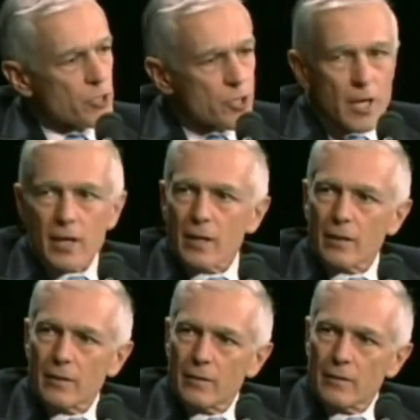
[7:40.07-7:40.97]
stake
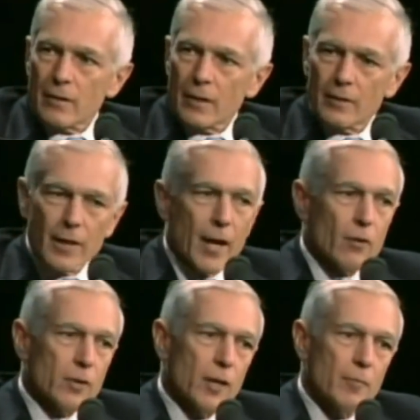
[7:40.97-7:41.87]
in the
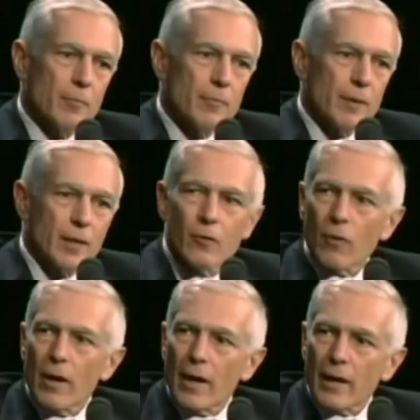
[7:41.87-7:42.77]
outcome in
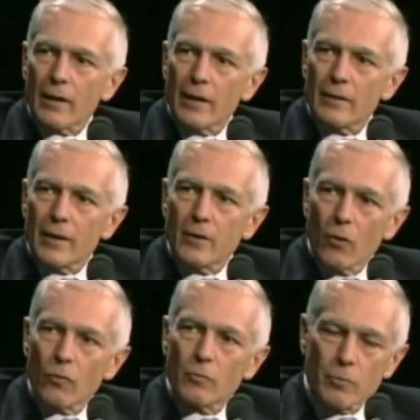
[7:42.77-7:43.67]
Iraq, and they
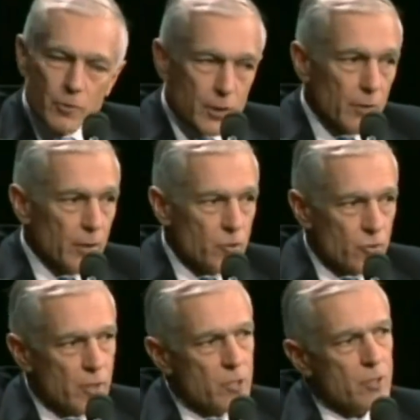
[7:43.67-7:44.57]
don't particularly
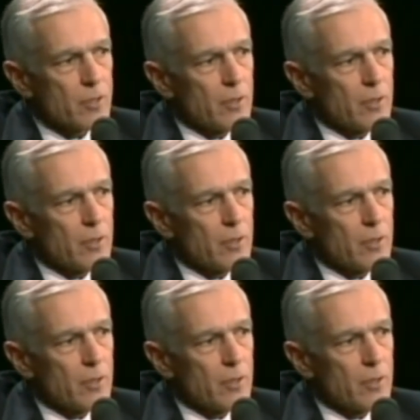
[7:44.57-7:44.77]
trust